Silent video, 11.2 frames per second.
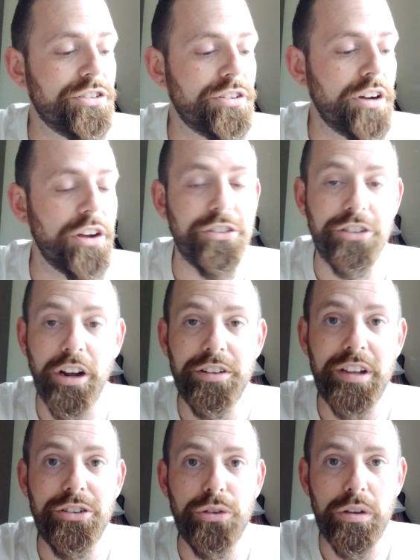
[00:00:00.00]
the John
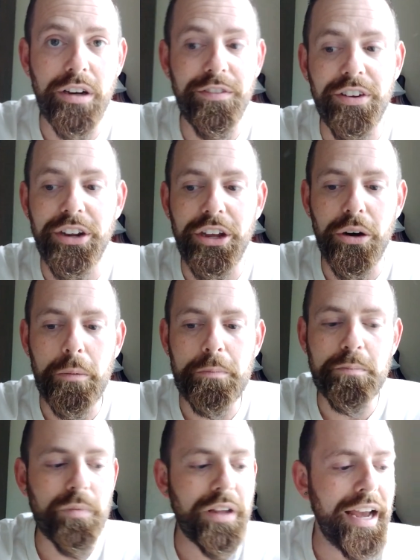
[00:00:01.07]
St. Julian video
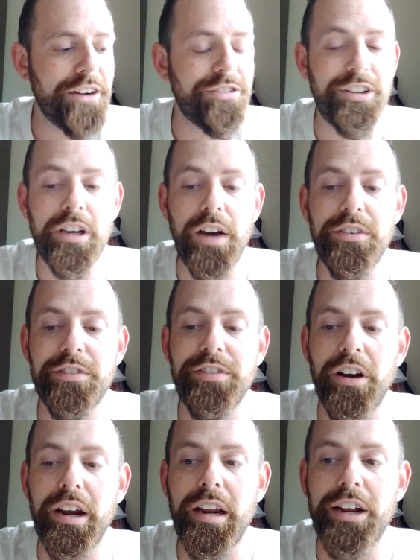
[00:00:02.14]
actually covered a
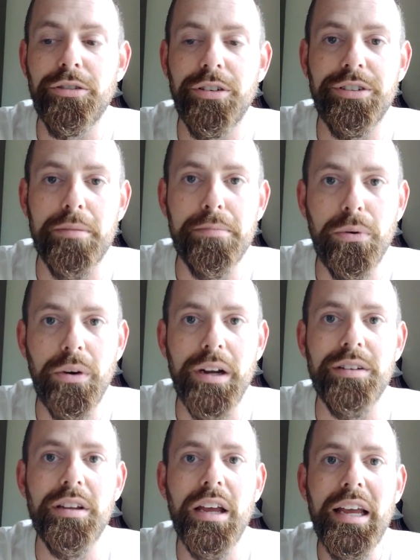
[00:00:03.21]
very interesting
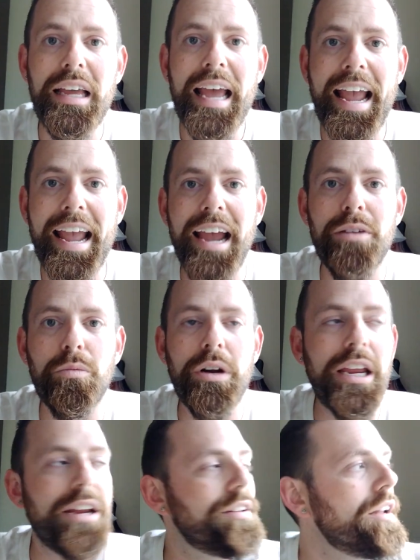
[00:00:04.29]
point. And what
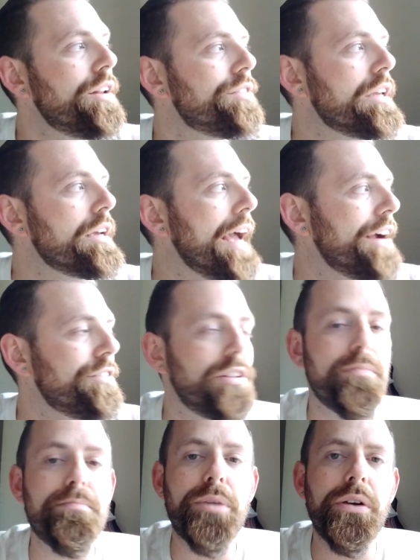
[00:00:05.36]
he did is he actually
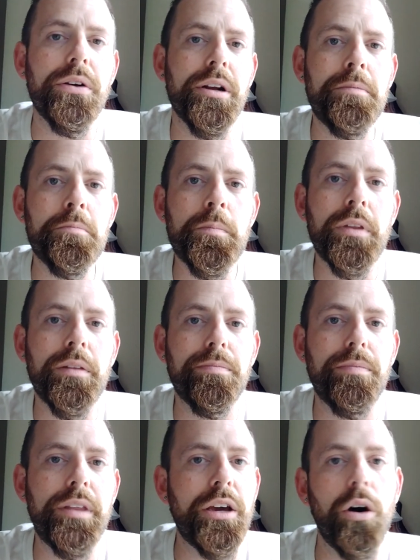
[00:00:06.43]
mirrored
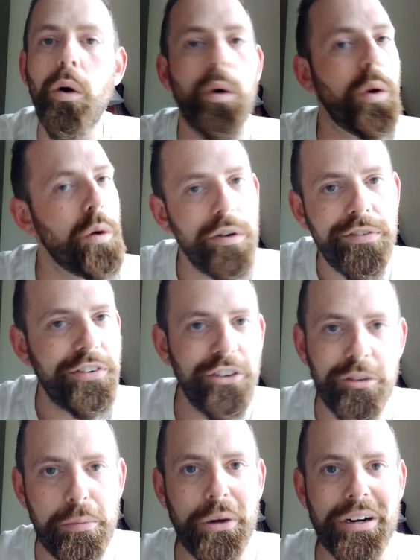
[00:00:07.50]
the whole
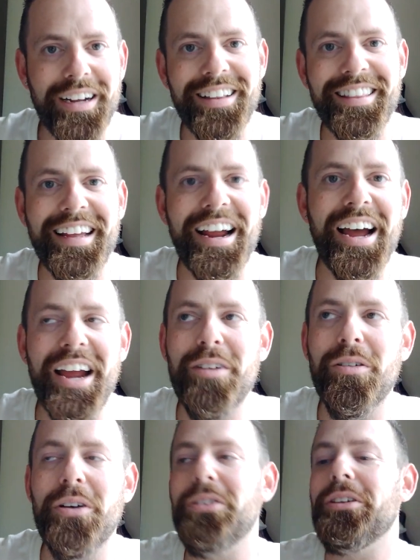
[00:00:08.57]
first book that I
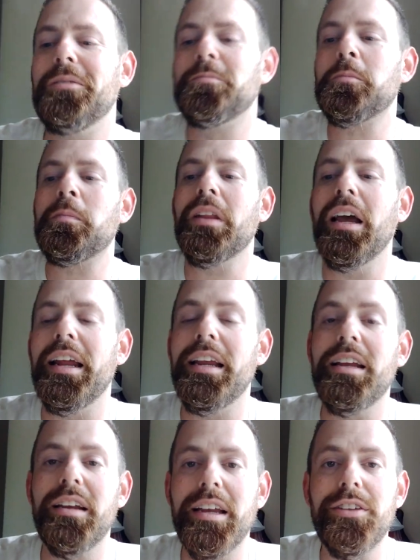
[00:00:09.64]
wrote. And
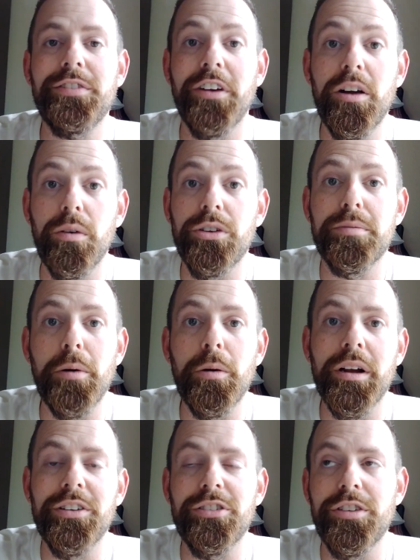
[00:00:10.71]
he's very well
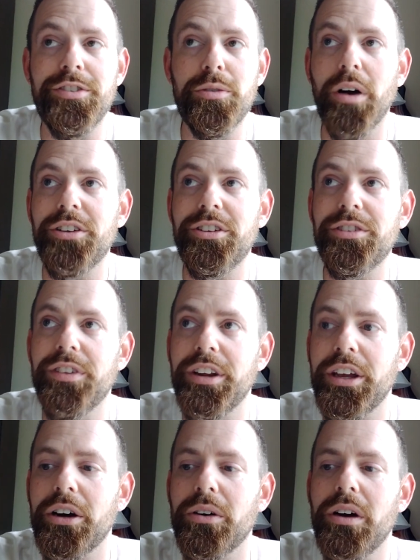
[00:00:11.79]
spoken. So if you watch his
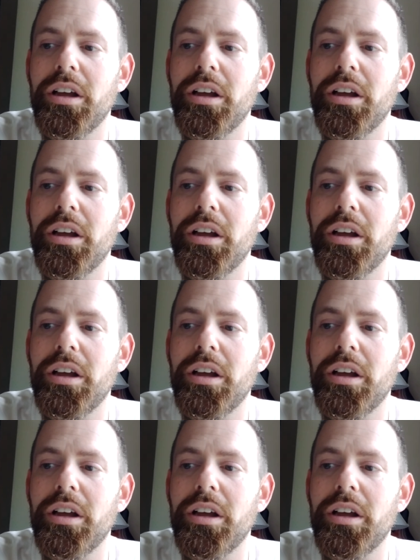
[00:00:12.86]
video,